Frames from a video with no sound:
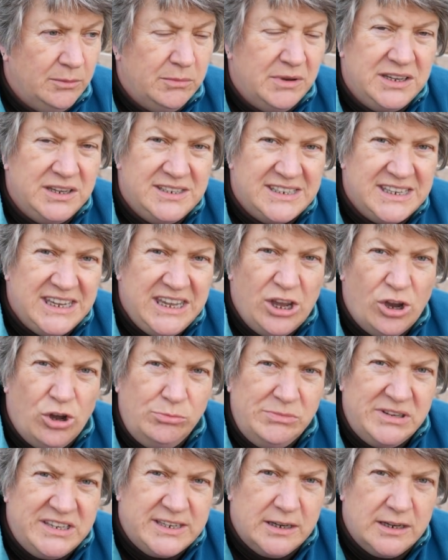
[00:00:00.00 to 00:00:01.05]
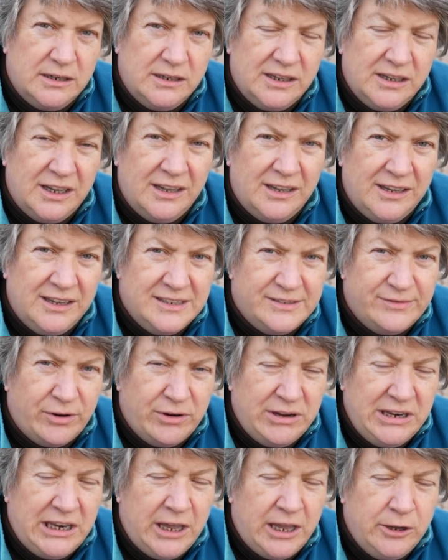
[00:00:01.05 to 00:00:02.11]
my tea-ometer is
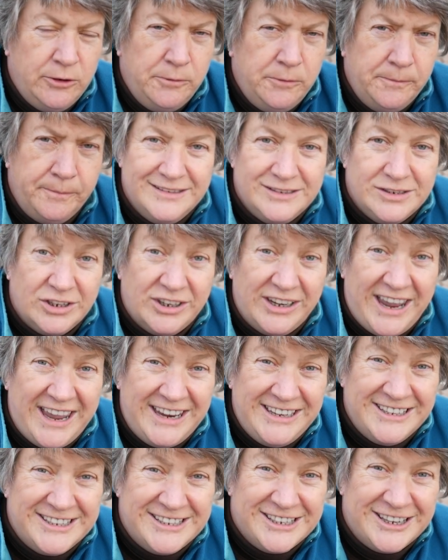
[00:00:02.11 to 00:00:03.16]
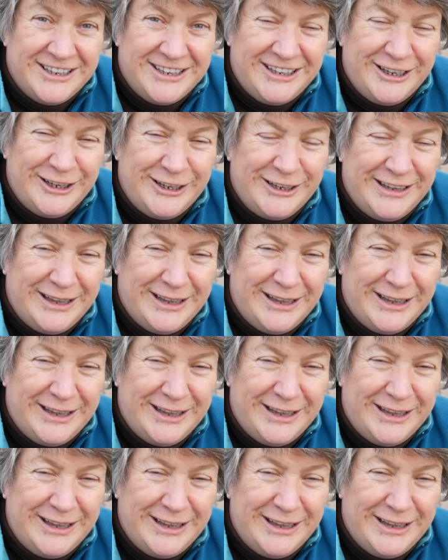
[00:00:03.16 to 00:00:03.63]
very low, so I'm going to head inside,